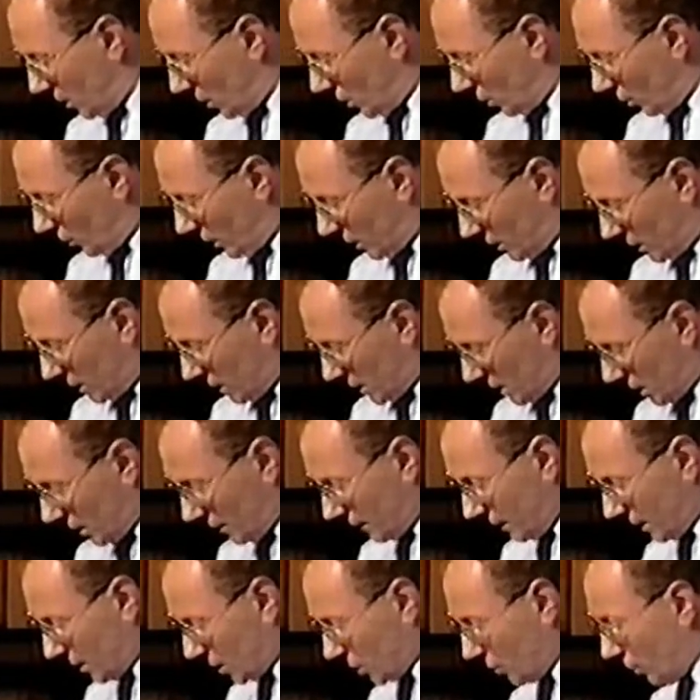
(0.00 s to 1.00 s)
which is
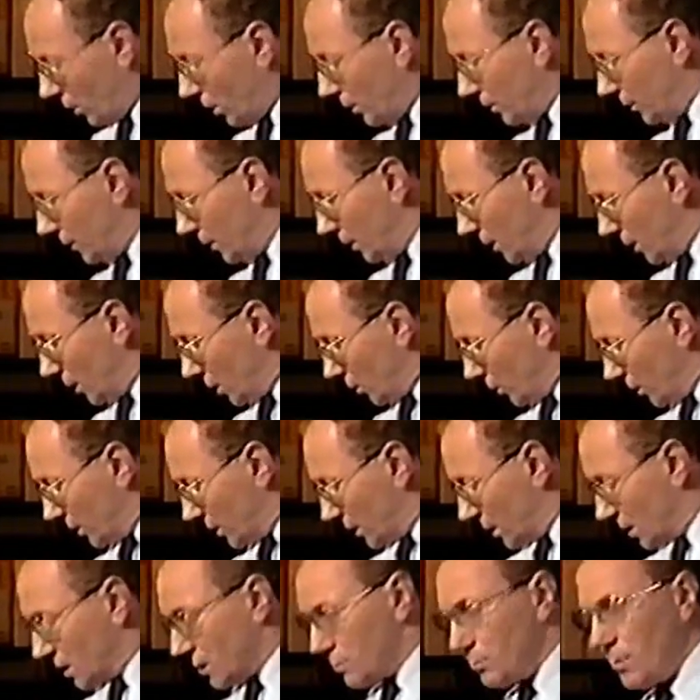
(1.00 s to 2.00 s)
this one,
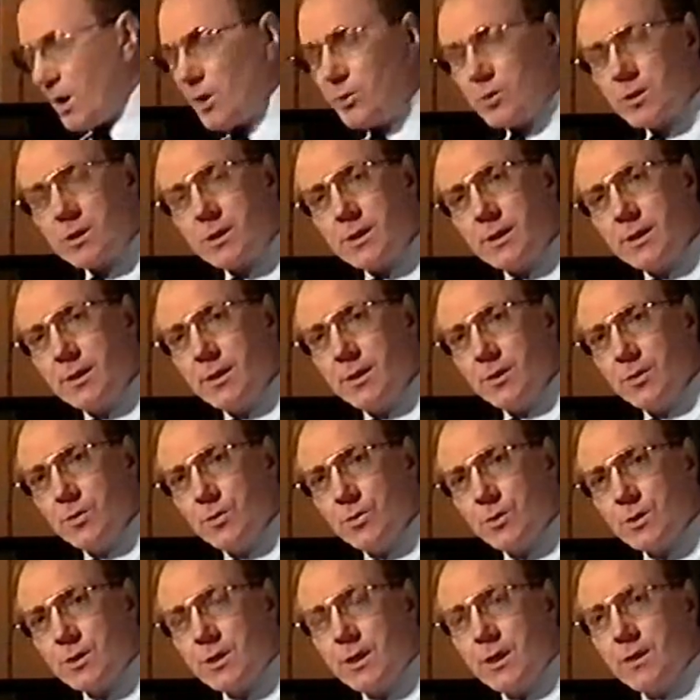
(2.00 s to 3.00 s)
which is mostly
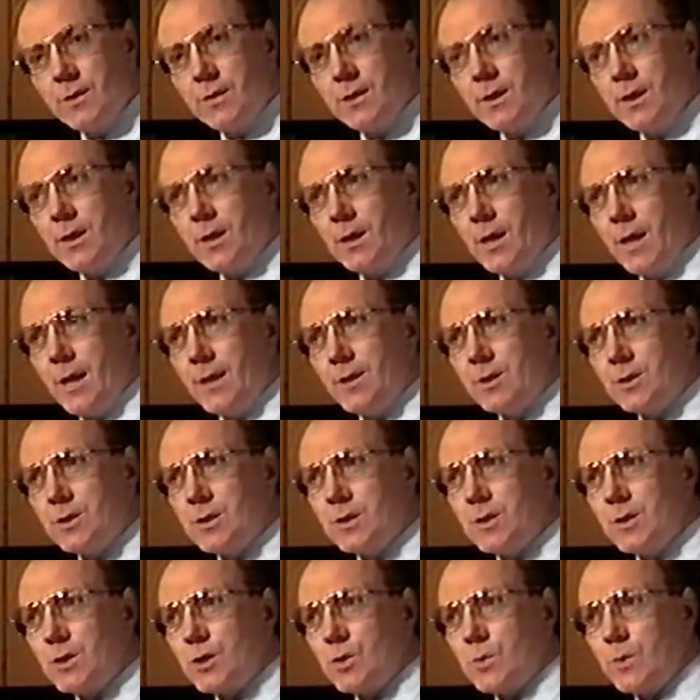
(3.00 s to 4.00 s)
used in the
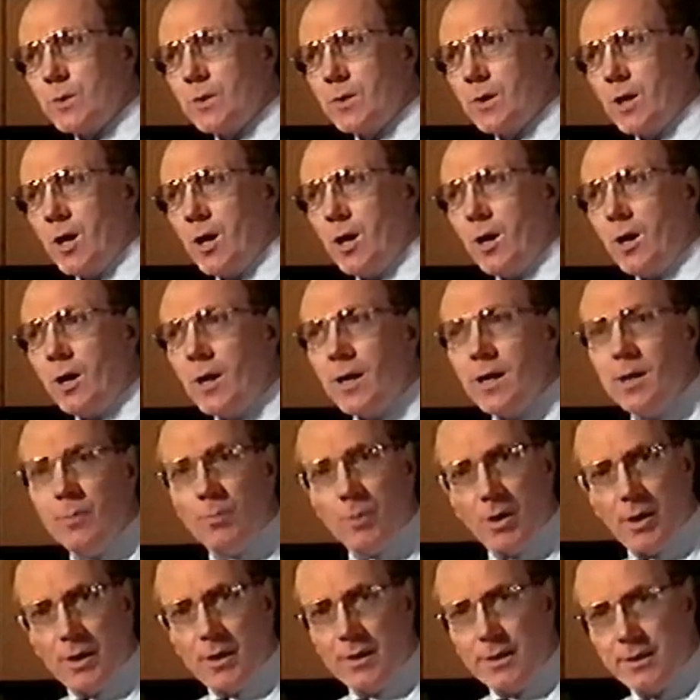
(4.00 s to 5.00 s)
engines with a higher
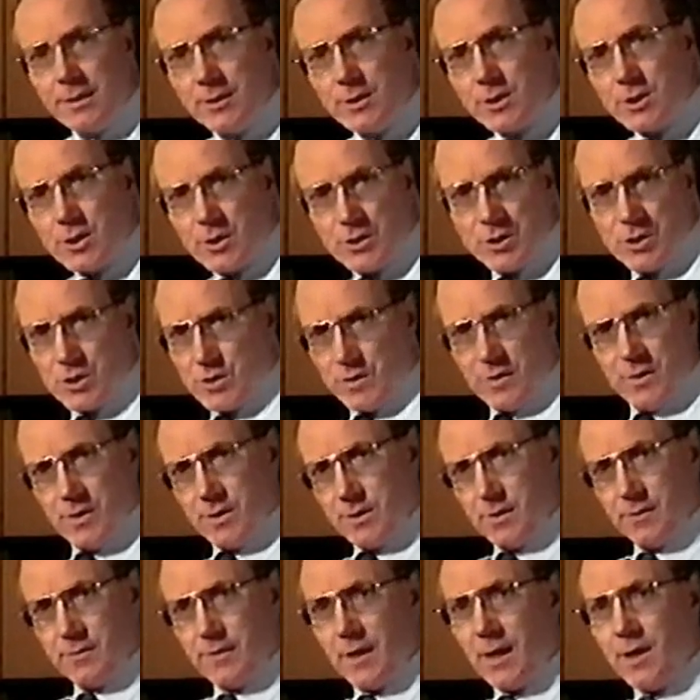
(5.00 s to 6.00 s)
mileage, such as
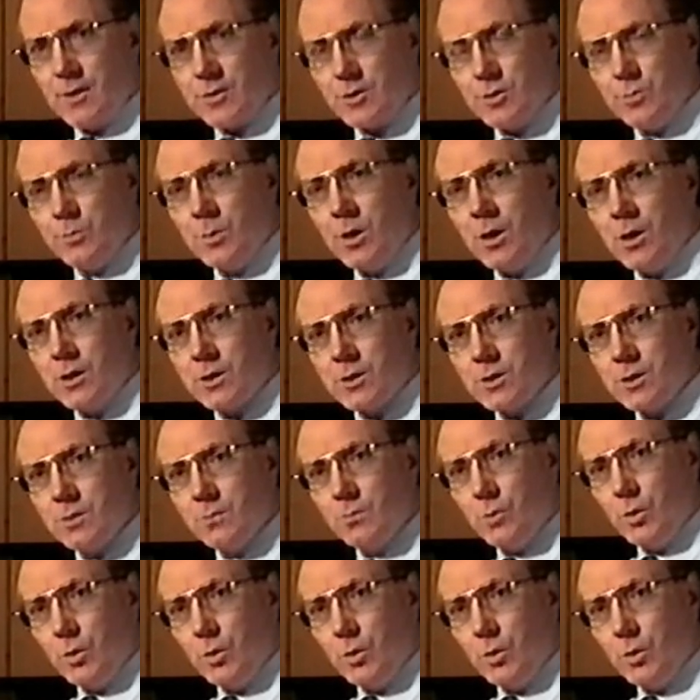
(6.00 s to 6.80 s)
30,000 miles and